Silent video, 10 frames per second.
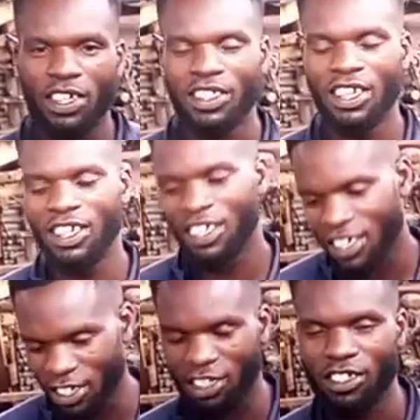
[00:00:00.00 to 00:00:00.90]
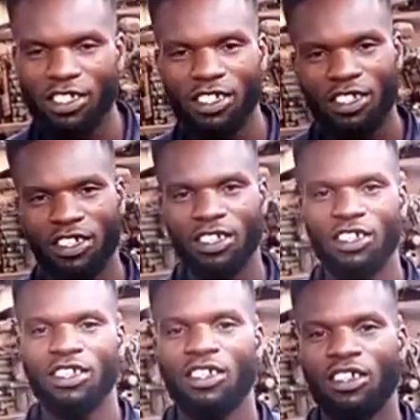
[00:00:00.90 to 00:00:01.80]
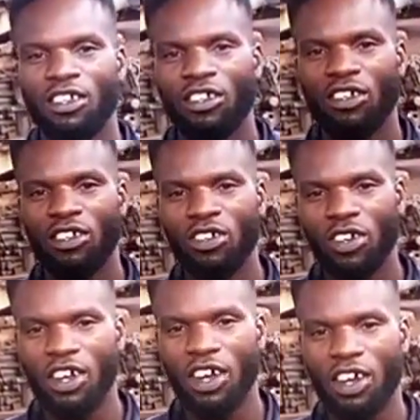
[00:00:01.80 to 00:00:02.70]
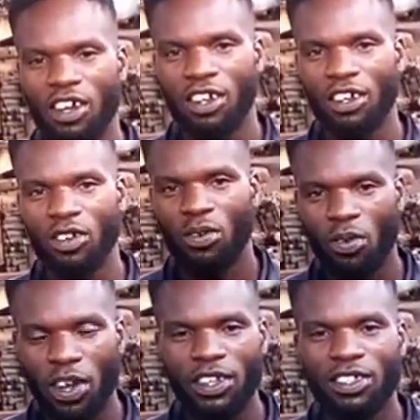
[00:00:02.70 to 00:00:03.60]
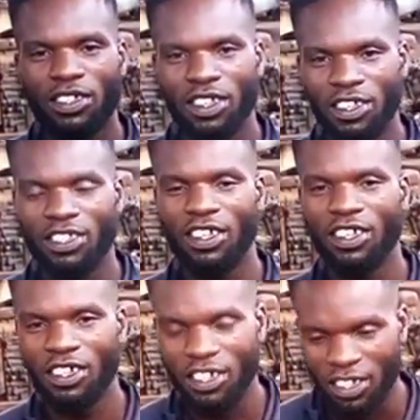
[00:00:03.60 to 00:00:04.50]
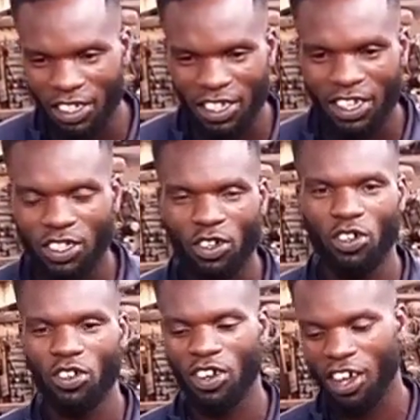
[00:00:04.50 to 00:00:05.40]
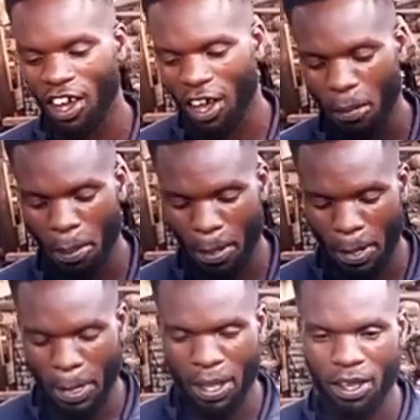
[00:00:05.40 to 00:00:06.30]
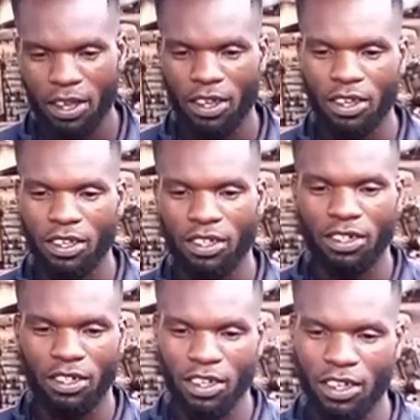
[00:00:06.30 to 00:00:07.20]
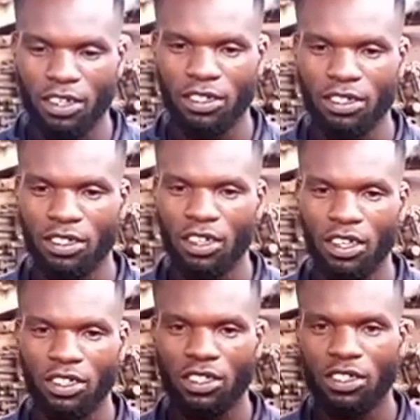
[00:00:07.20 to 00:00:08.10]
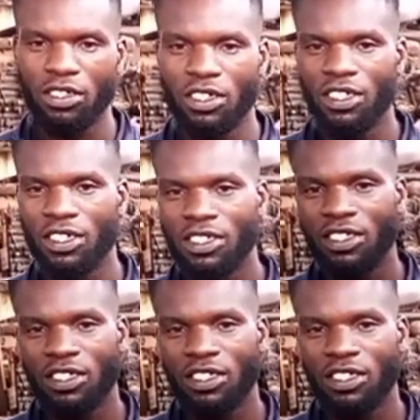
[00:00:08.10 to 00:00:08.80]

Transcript: there is a leakage in your car. When there's a leakage in your car, then it didn't